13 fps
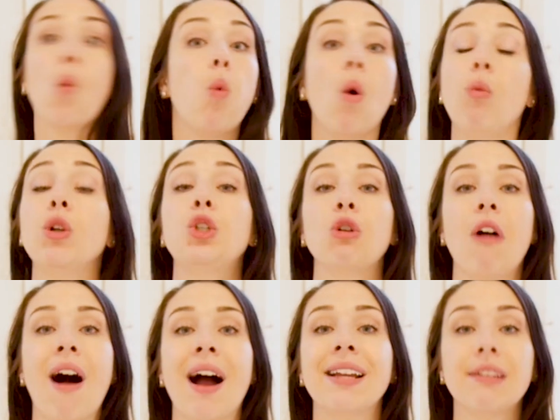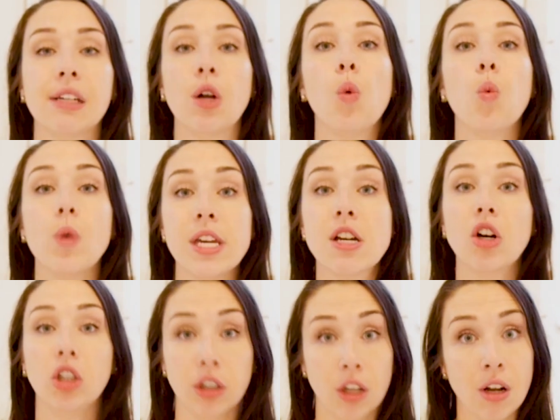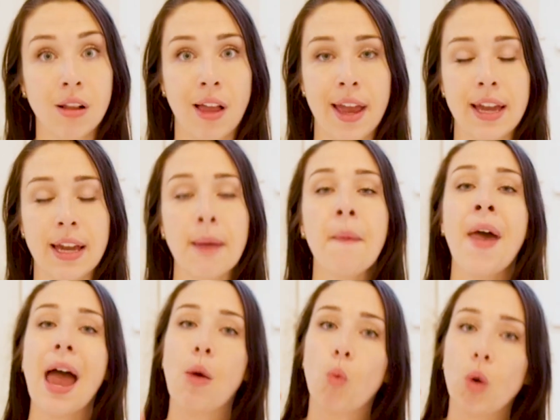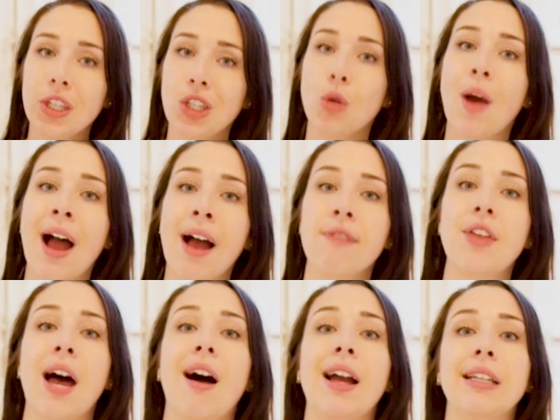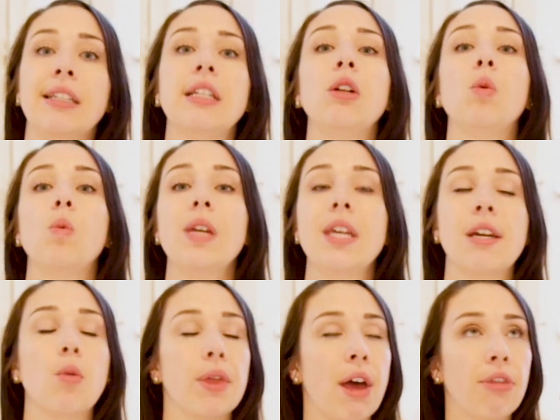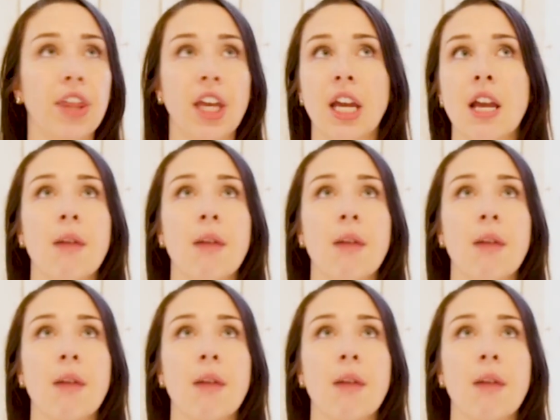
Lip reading: What would your ideal week look like? And once you have that ideal week, without thinking